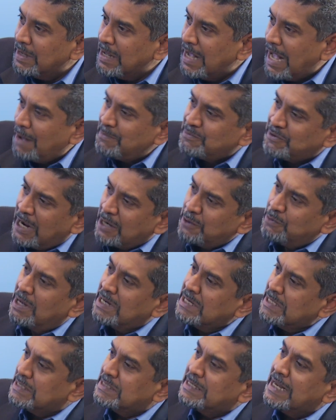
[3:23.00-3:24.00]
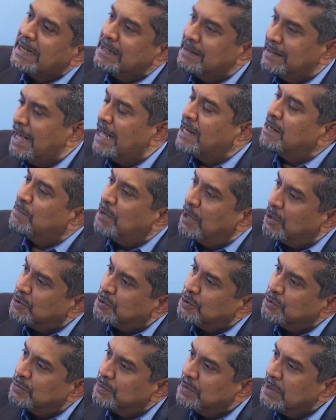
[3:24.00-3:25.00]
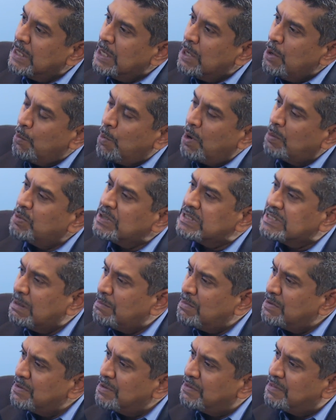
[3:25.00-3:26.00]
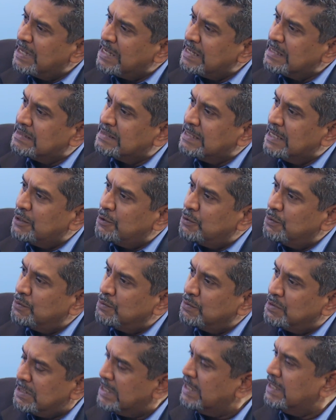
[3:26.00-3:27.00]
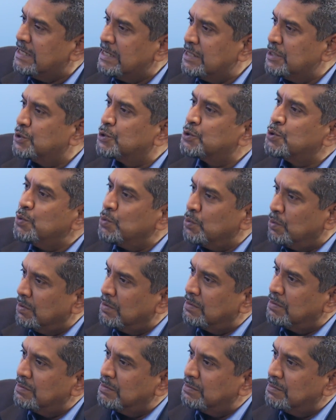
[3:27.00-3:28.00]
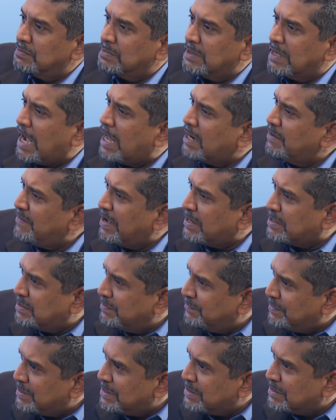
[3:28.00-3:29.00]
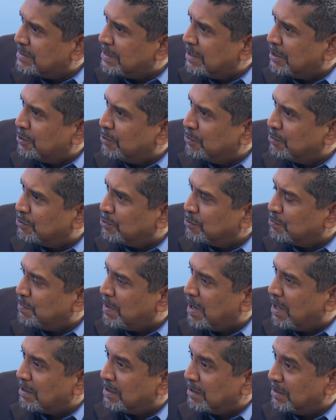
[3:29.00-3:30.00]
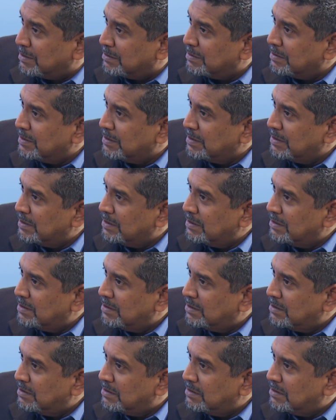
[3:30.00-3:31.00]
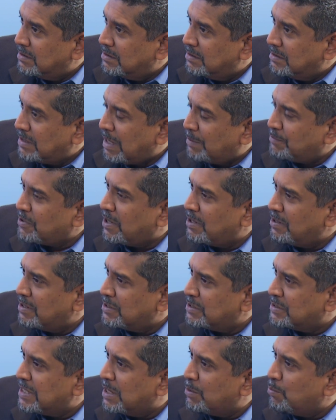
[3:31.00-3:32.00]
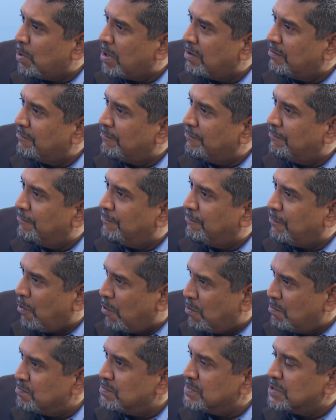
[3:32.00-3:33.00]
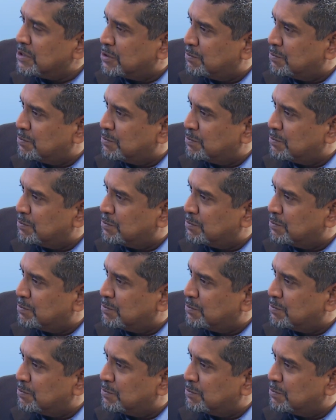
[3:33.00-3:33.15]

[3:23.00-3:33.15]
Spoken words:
I'm trying to understand that about you. What were some of the things that you did in school? The kind of activities that you took part in? I'm trying to understand what formed this